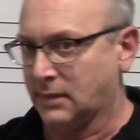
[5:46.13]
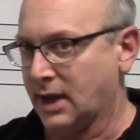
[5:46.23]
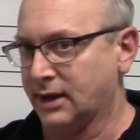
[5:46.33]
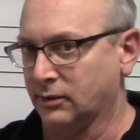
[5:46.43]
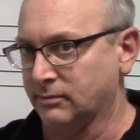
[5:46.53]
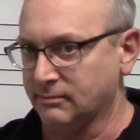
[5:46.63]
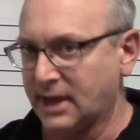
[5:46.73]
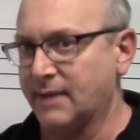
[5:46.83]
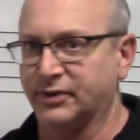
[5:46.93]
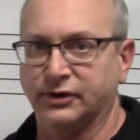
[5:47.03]
I don't
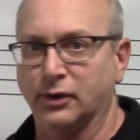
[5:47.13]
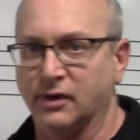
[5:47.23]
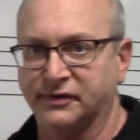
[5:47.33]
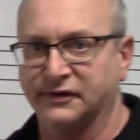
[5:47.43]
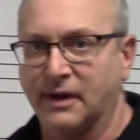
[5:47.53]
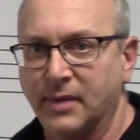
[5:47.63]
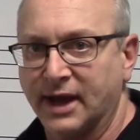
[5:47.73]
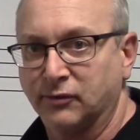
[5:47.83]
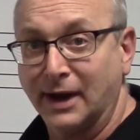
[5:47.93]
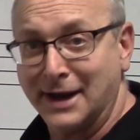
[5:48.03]
happen to know off the top of my head
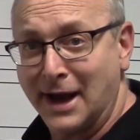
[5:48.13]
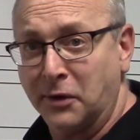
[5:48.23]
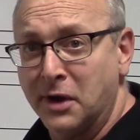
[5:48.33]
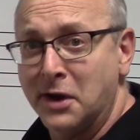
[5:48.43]
right now